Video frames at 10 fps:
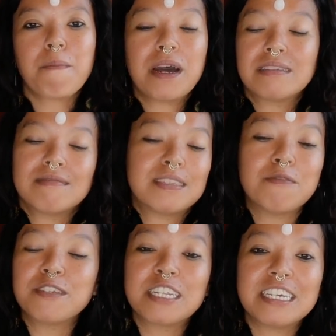But
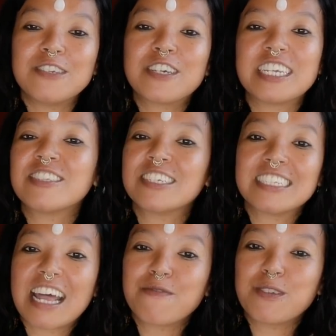definitely you can just
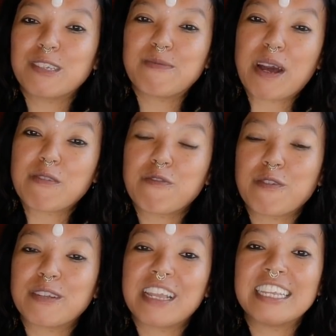start with your
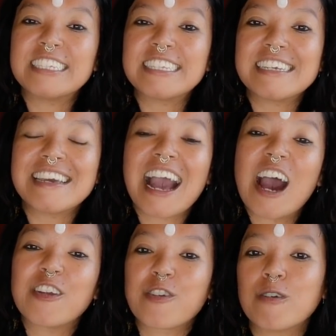smartphone and see
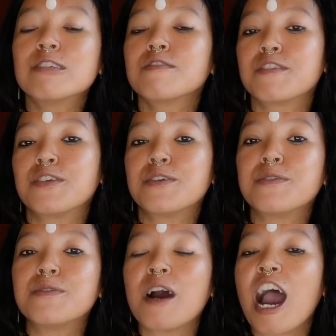how it goes for
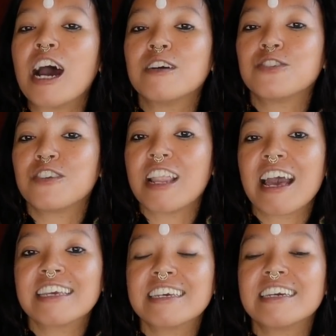you, how you
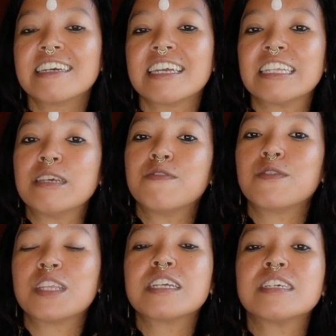like it, and if you
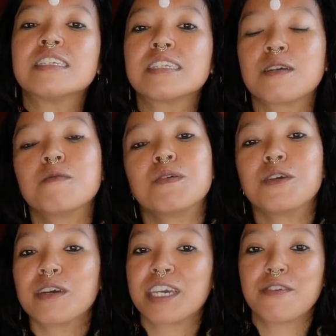think this is going to be
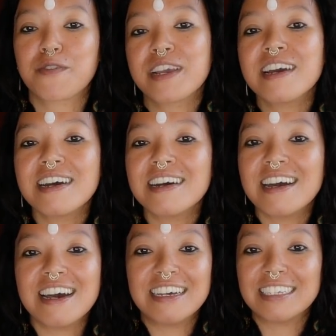your career
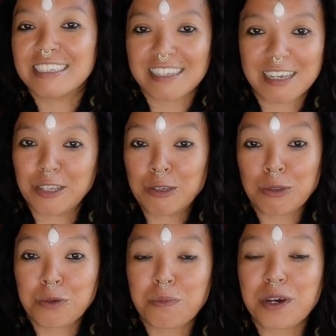as a
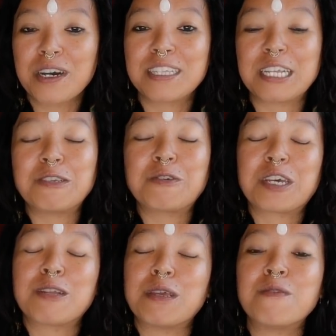YouTuber, then you
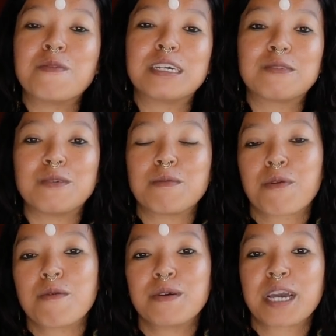can invest with a
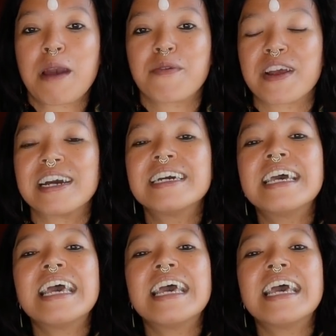proper camera.